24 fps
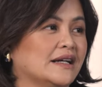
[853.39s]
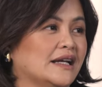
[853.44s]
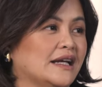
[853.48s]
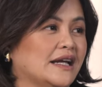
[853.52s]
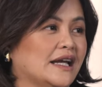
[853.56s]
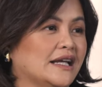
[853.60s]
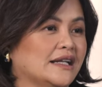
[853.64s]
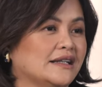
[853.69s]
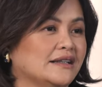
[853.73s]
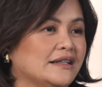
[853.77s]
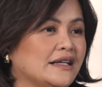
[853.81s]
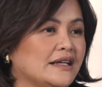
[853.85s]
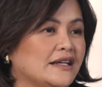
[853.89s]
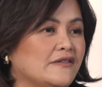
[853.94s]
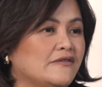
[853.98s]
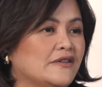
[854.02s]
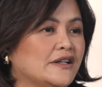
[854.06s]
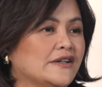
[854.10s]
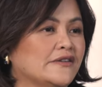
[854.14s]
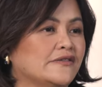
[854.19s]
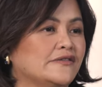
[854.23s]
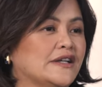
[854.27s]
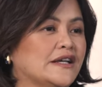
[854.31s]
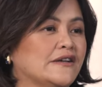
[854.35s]
and
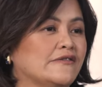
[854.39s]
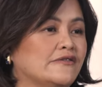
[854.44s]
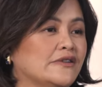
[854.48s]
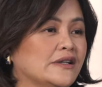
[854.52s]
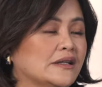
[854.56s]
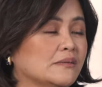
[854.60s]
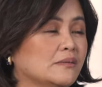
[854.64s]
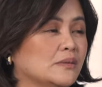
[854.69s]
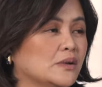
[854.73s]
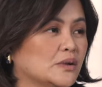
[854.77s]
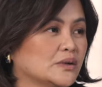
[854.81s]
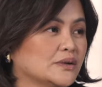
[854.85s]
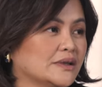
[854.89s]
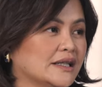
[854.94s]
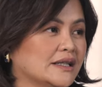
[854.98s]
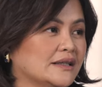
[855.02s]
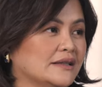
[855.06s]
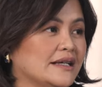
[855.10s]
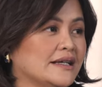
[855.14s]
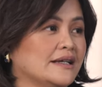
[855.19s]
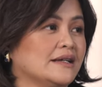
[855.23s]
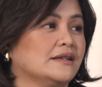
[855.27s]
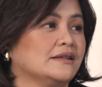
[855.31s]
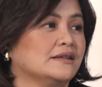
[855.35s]
even if they feel bloated,
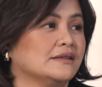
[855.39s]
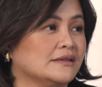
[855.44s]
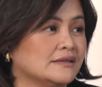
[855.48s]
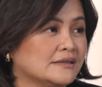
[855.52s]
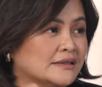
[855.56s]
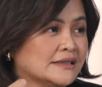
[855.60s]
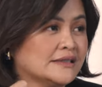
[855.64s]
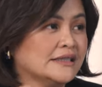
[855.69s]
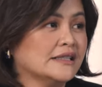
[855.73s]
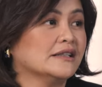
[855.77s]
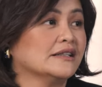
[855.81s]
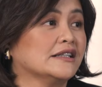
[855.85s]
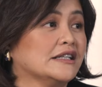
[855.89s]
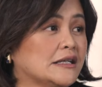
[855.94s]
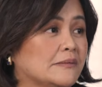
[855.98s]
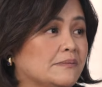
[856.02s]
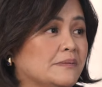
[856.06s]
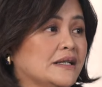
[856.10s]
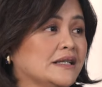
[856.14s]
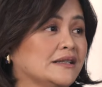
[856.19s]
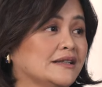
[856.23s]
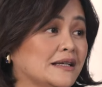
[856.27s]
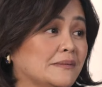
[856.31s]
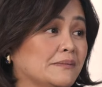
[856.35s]
they still keep
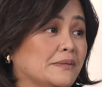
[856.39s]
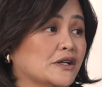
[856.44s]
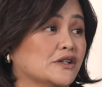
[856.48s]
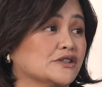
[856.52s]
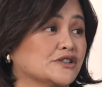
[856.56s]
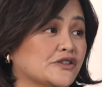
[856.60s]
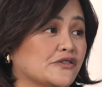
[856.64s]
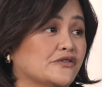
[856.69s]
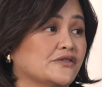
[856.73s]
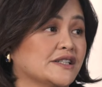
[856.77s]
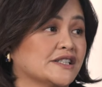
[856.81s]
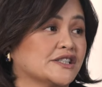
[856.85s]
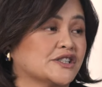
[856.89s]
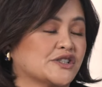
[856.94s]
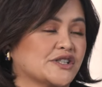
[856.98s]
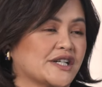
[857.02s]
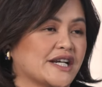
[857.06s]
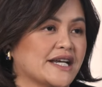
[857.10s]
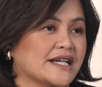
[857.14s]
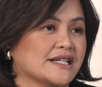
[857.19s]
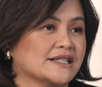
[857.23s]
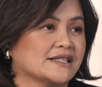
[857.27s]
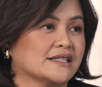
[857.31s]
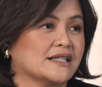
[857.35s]
eating because of the
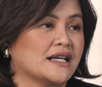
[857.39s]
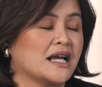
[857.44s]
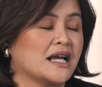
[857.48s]
stress.